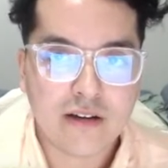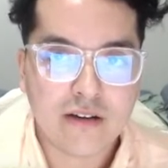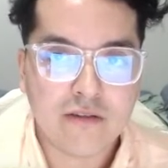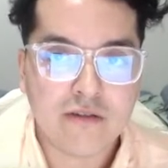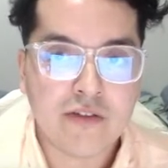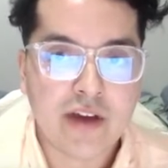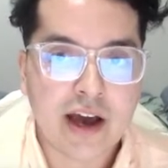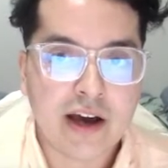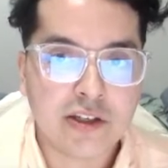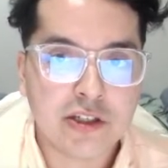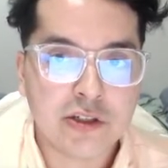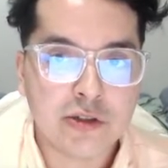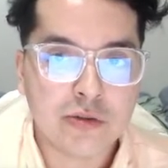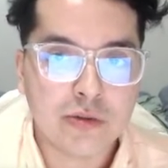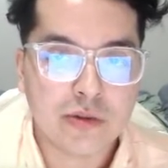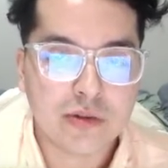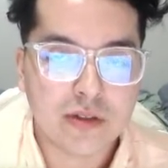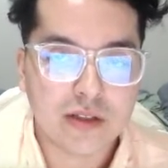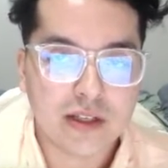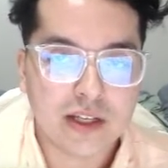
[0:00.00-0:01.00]
value
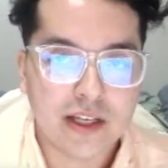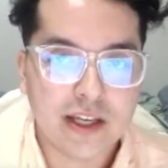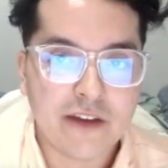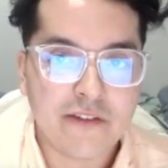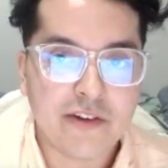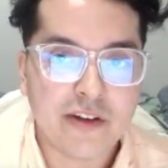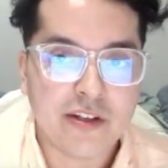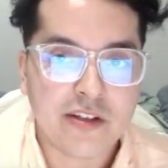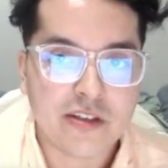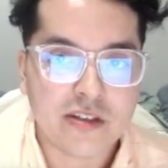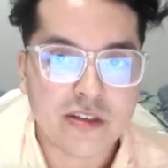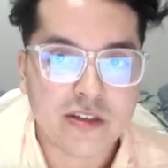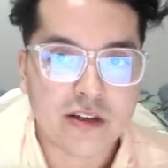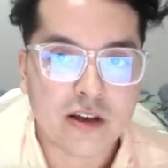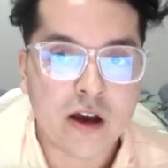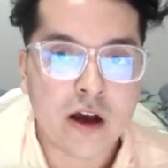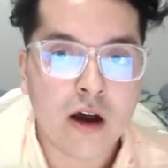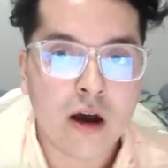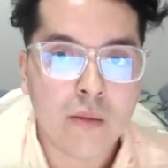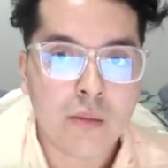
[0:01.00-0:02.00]
if it's
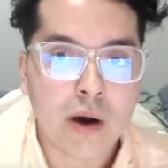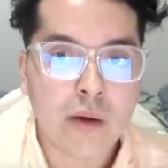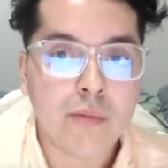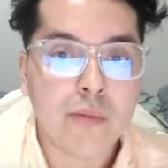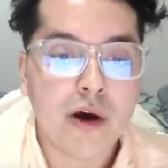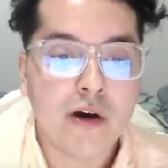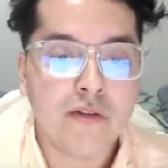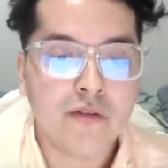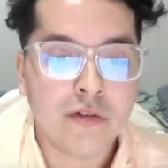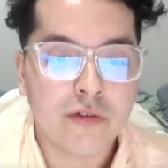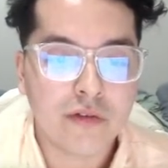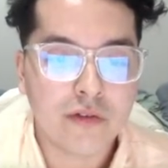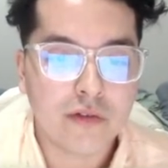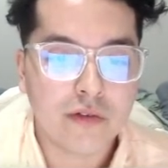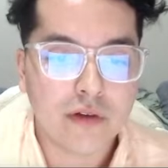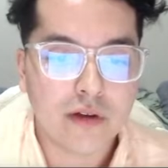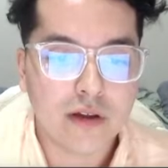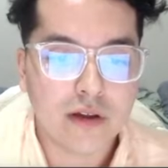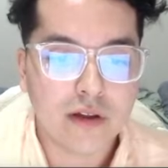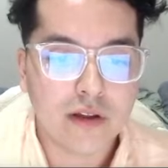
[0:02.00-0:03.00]
above
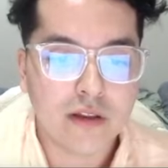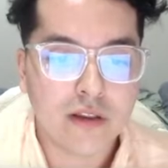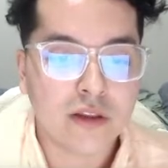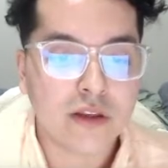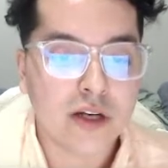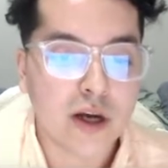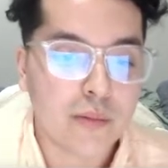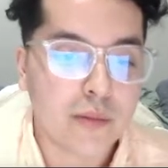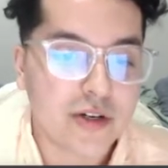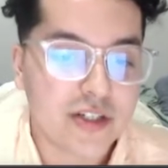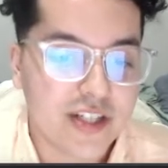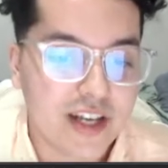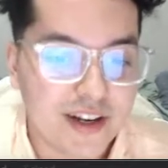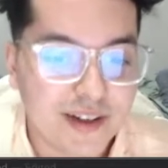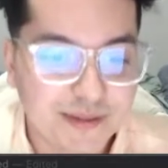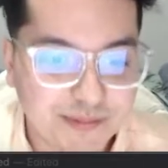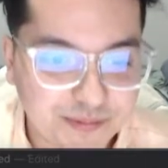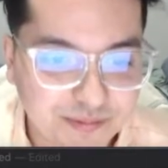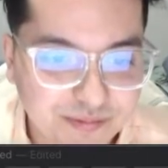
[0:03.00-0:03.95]
the number 10.